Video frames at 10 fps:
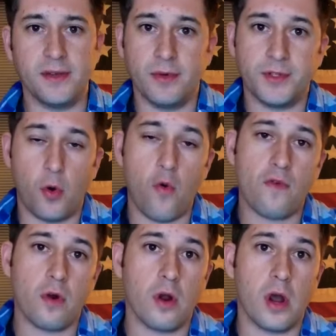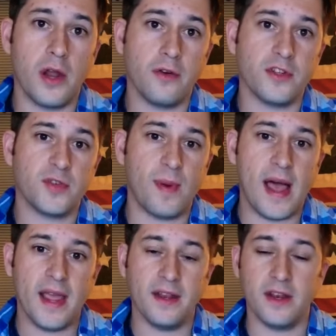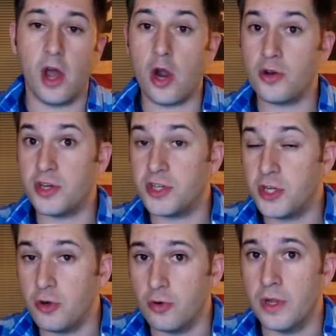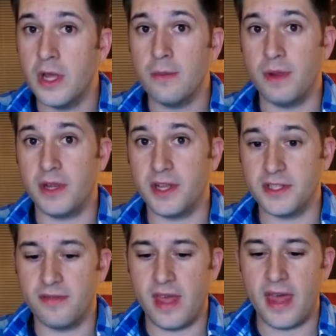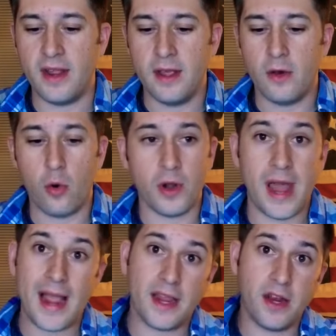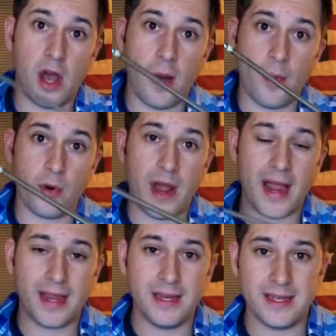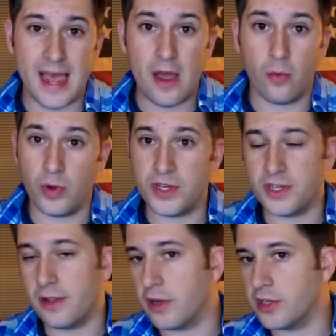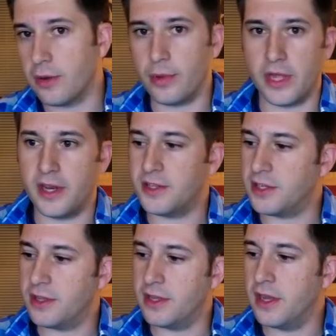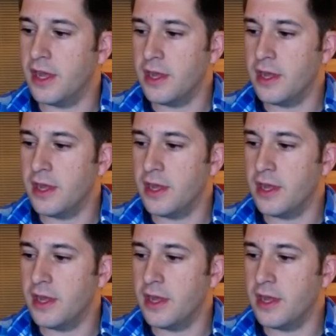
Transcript: it was over or under spined and hard to tune because of that, or knocking up or knocking down, which is largely related to the